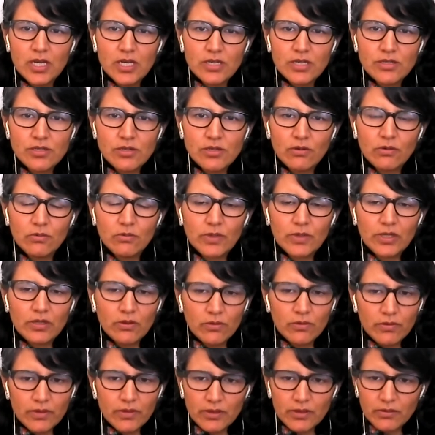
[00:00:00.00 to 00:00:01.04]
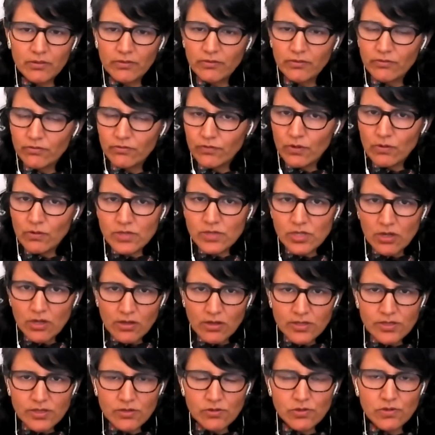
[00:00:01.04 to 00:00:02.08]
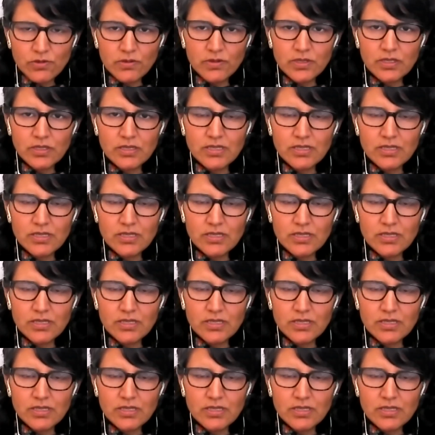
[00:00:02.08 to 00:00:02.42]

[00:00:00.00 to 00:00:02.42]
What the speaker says: So we know that folks on social